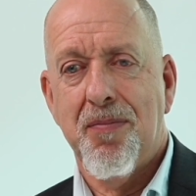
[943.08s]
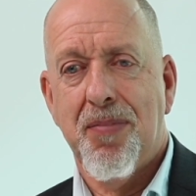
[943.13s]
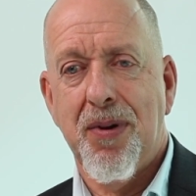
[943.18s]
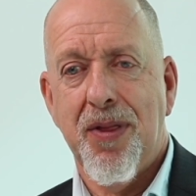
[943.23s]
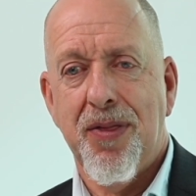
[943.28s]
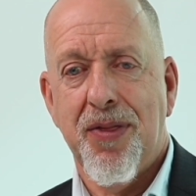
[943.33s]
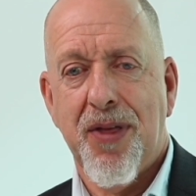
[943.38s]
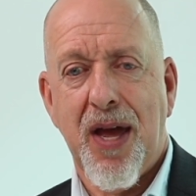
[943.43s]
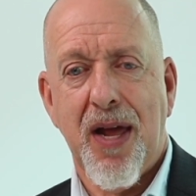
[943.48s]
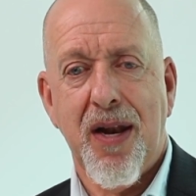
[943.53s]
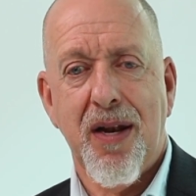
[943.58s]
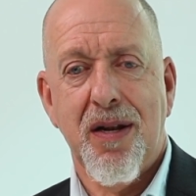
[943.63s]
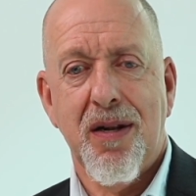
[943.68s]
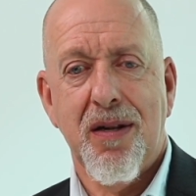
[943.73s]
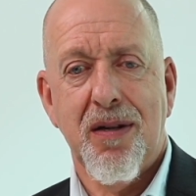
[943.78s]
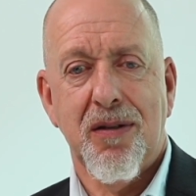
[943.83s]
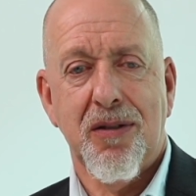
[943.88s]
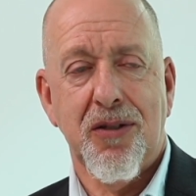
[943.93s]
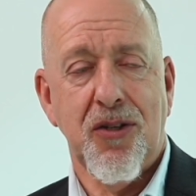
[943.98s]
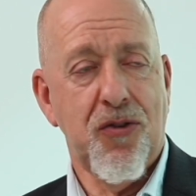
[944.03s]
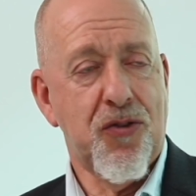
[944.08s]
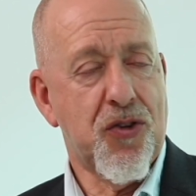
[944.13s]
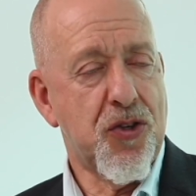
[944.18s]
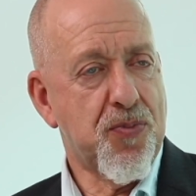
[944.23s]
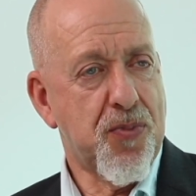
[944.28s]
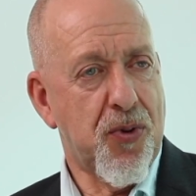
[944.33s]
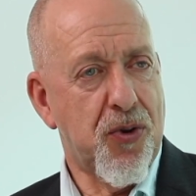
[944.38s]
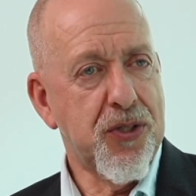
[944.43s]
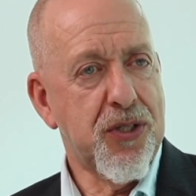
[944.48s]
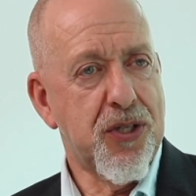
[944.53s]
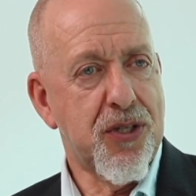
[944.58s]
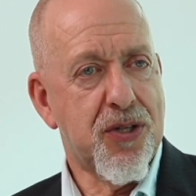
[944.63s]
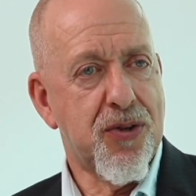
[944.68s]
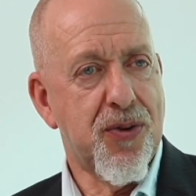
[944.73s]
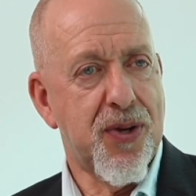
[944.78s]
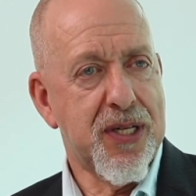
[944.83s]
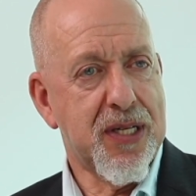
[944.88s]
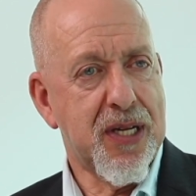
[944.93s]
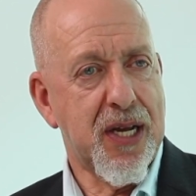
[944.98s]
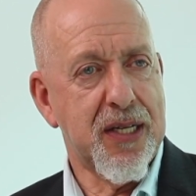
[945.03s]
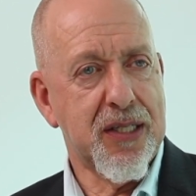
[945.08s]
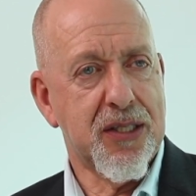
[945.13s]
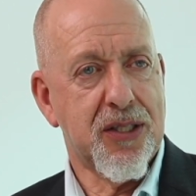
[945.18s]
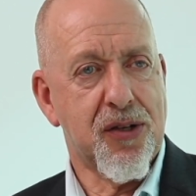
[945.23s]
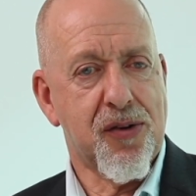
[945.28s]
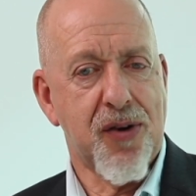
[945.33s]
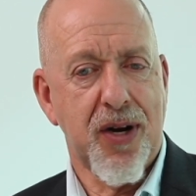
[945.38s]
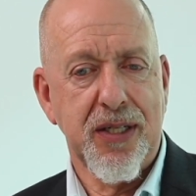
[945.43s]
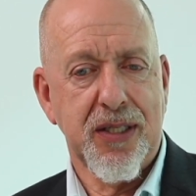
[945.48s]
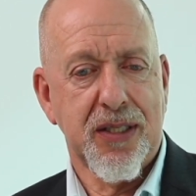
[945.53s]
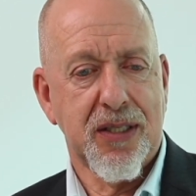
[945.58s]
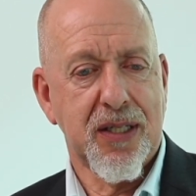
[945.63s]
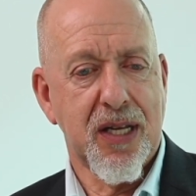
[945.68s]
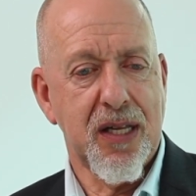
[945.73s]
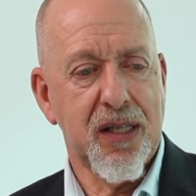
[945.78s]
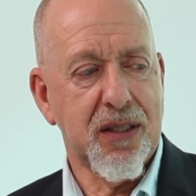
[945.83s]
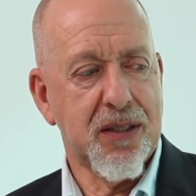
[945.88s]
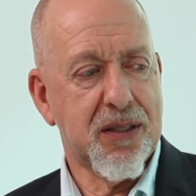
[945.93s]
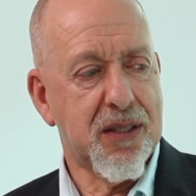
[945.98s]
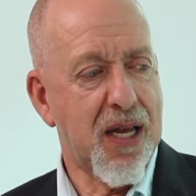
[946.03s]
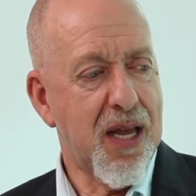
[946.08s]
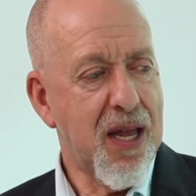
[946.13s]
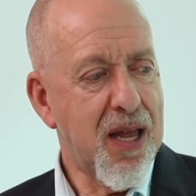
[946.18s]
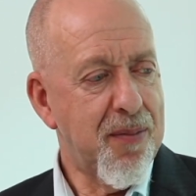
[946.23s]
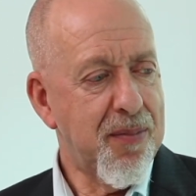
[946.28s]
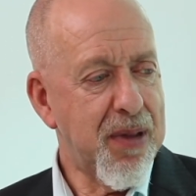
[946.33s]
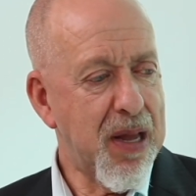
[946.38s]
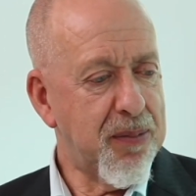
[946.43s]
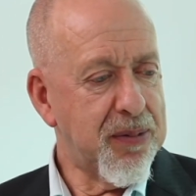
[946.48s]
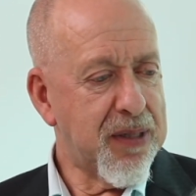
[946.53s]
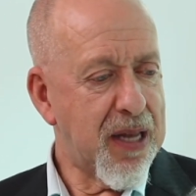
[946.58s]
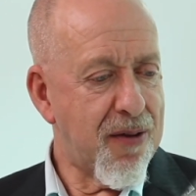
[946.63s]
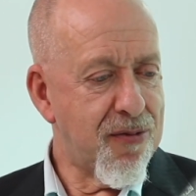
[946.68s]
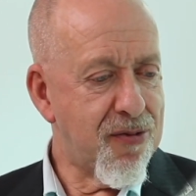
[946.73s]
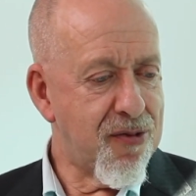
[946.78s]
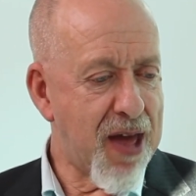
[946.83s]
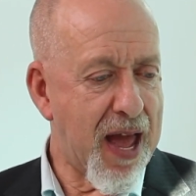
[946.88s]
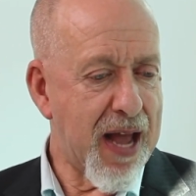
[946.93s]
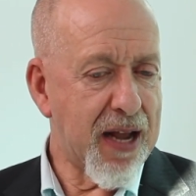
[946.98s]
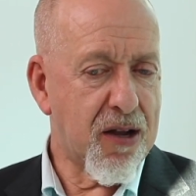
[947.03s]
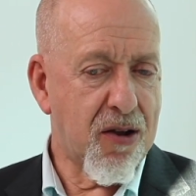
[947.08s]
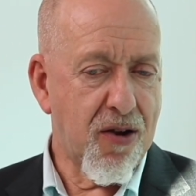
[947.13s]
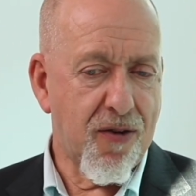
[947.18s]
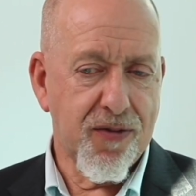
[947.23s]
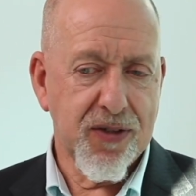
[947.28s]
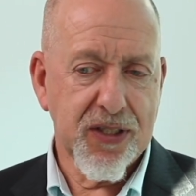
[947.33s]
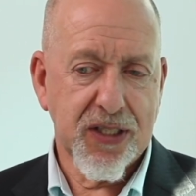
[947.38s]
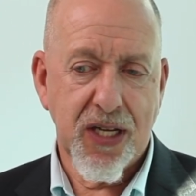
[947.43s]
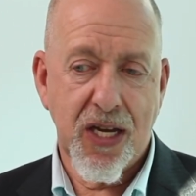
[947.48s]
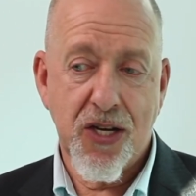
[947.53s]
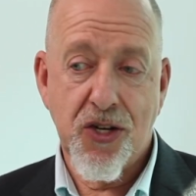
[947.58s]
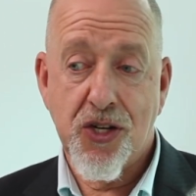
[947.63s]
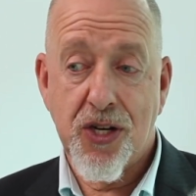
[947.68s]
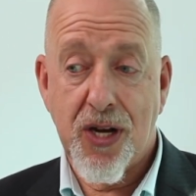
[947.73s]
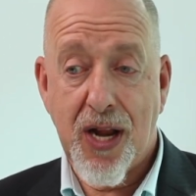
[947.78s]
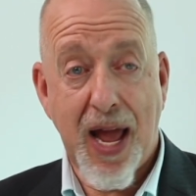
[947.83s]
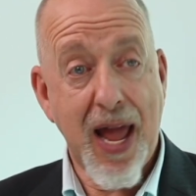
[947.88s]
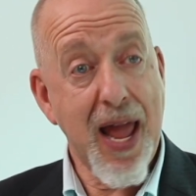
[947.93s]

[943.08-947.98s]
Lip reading: But then you just pointed to it takes a great skill to be able to have that conversation,